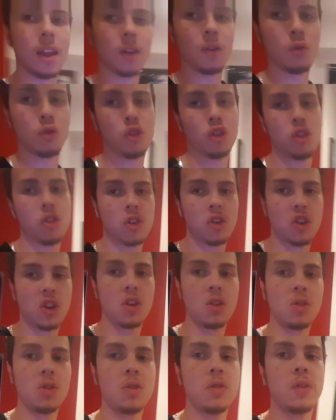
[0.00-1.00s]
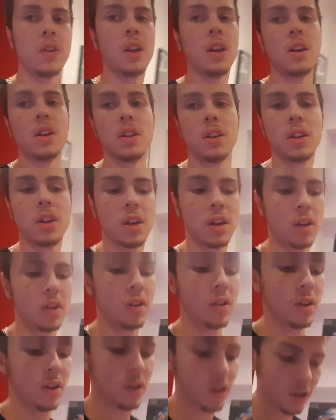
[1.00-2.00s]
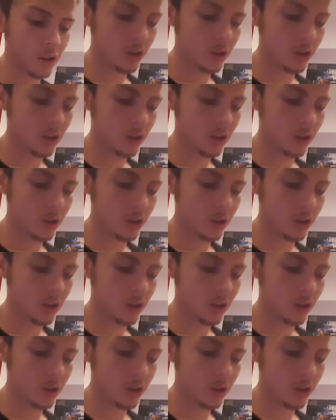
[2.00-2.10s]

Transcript: we've just chilled for like a good